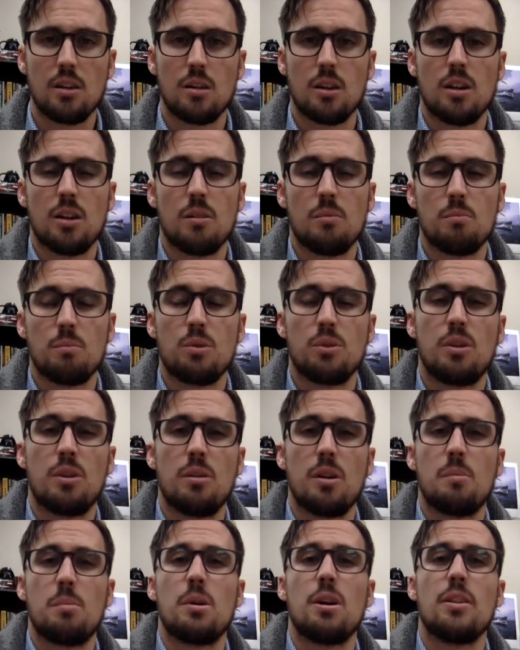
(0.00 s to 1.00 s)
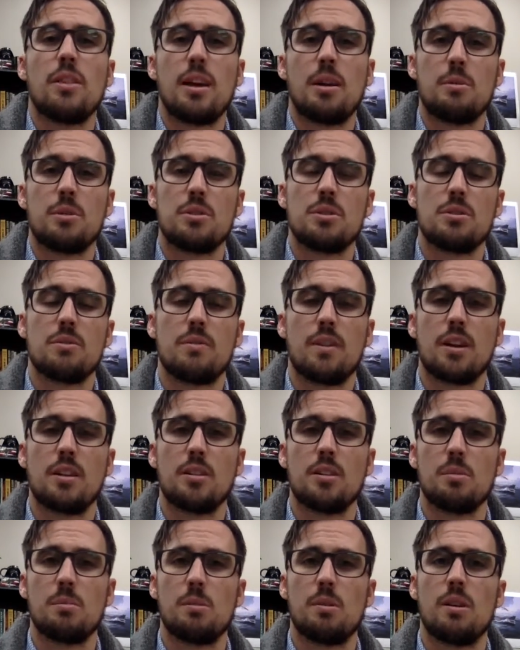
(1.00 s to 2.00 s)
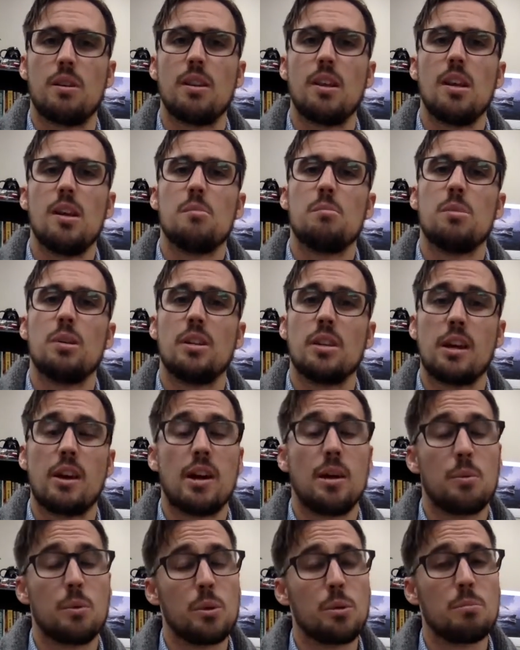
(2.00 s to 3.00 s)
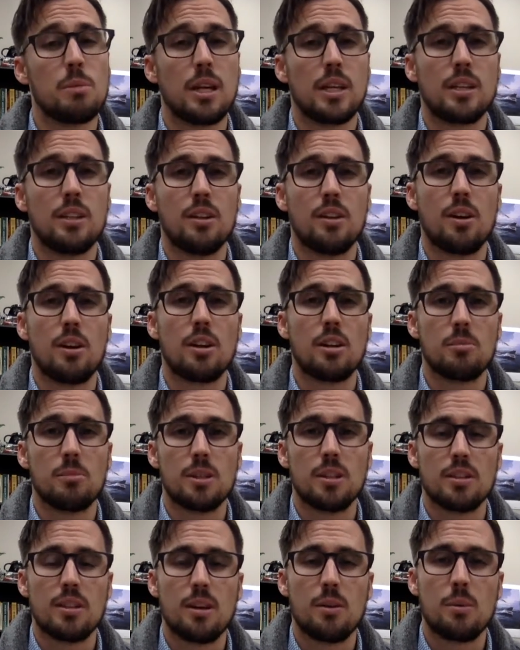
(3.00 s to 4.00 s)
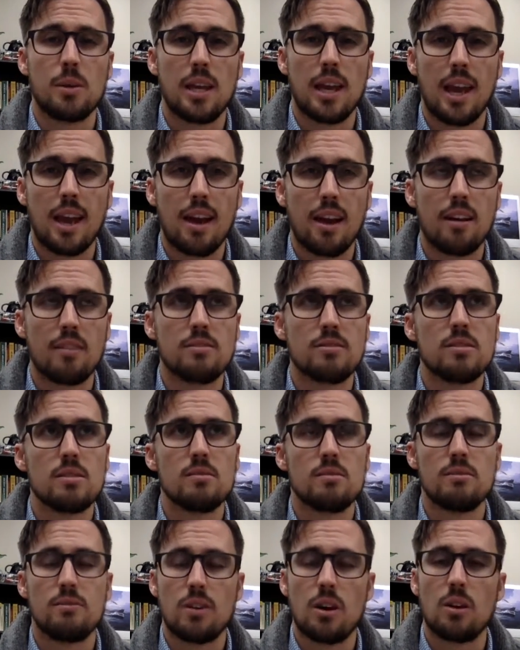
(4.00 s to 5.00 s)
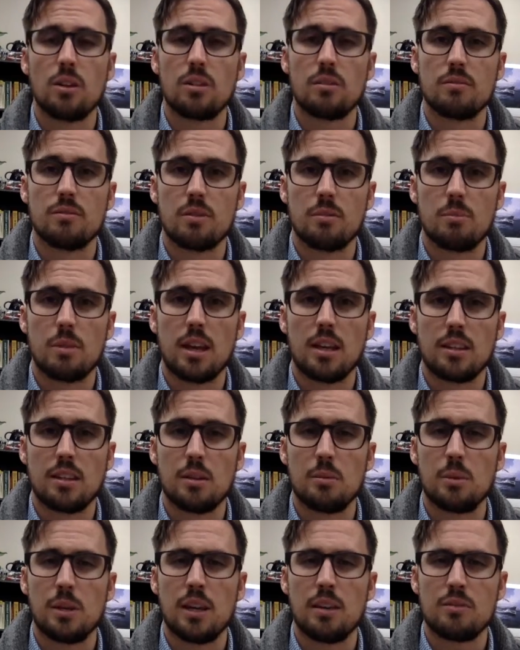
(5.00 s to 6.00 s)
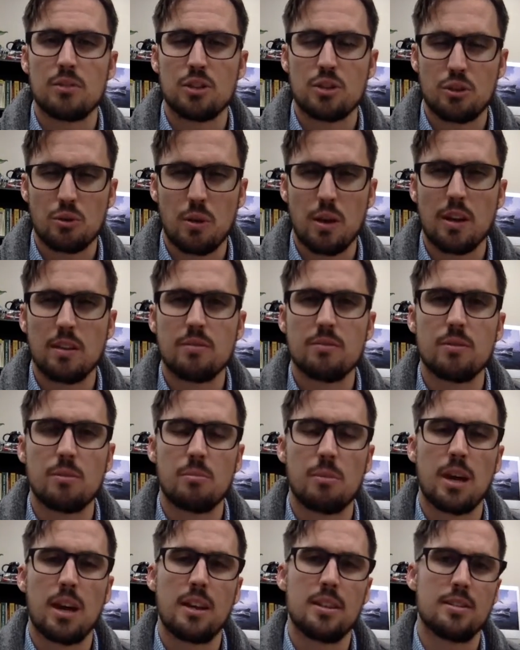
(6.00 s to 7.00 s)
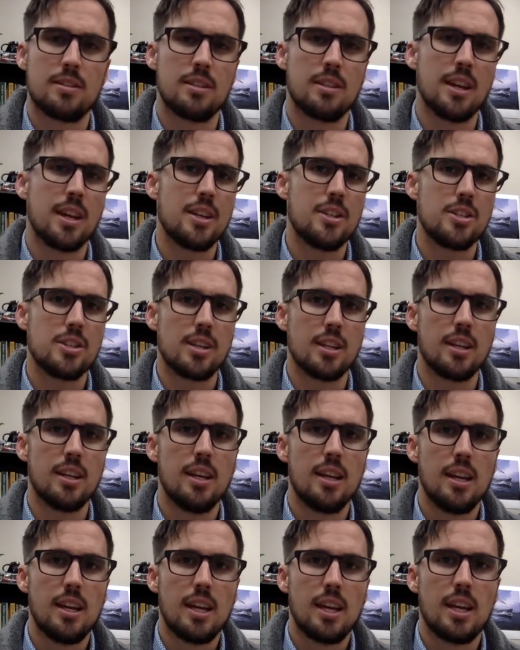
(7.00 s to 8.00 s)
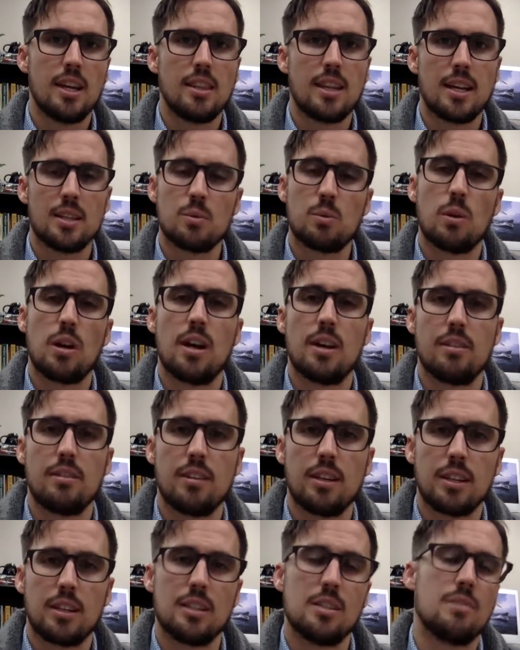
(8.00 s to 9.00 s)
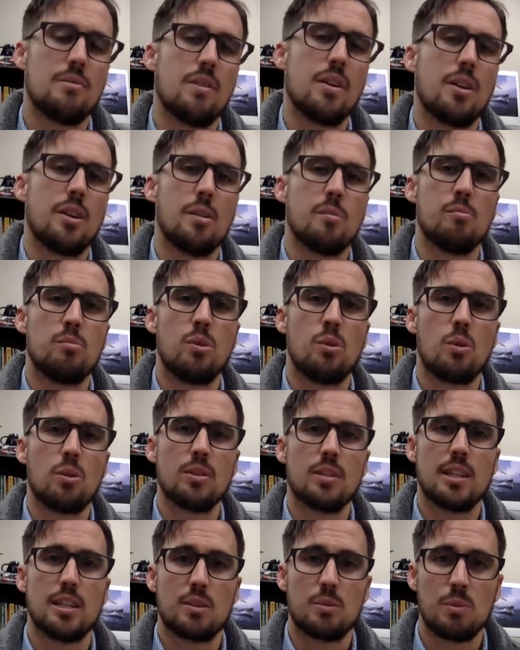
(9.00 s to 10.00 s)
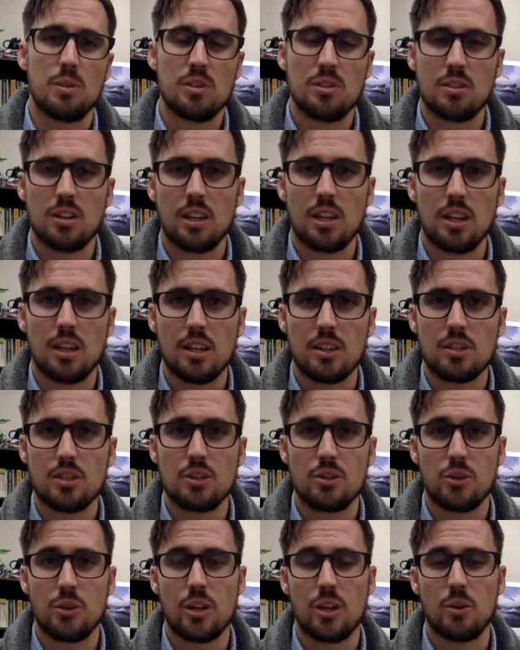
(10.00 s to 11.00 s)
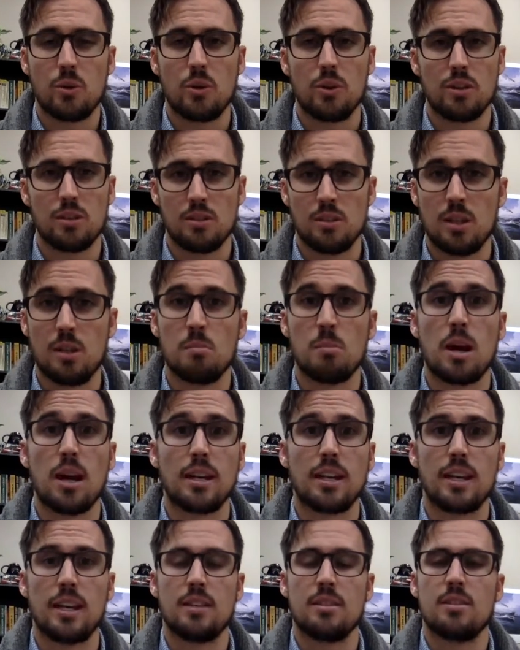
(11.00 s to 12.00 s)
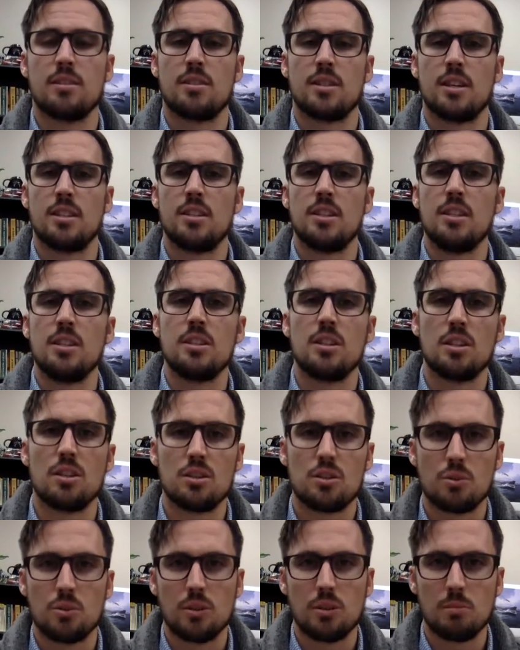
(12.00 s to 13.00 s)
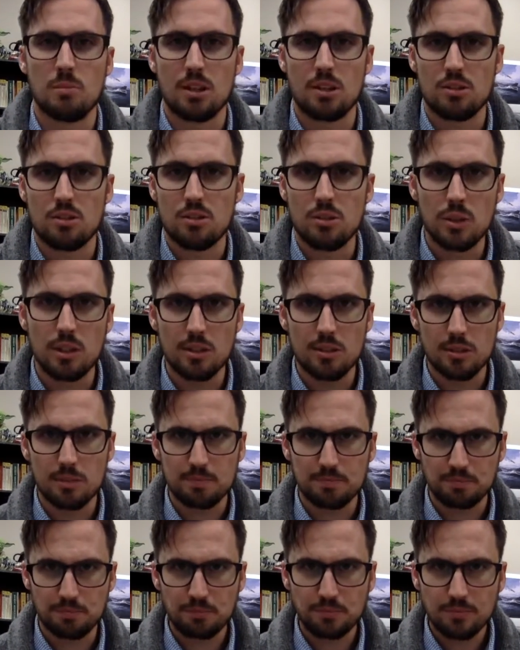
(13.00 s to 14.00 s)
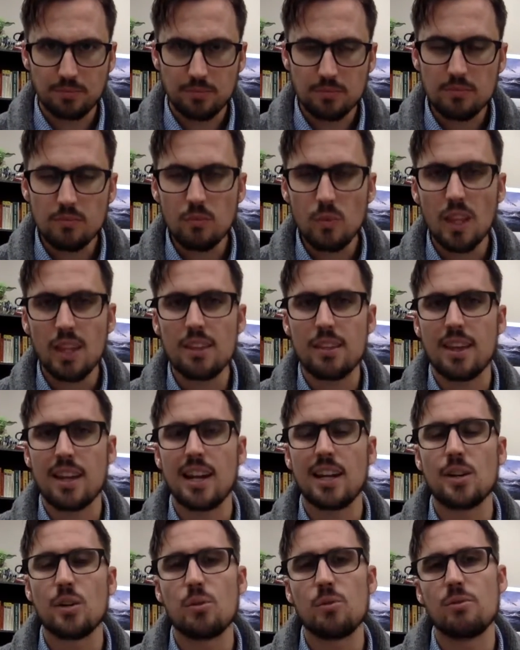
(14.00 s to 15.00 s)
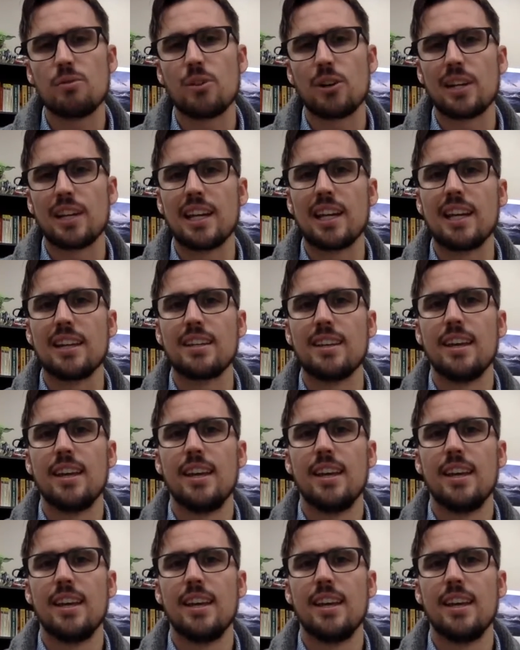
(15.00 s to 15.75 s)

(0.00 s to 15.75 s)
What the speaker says: upon that which is founded upon. But now I would make the argument that we have fallen from that we have strayed from that as a nation. And that's why I think it's very important as we study history, or as in my case, as I teach history to my students, that I don't forget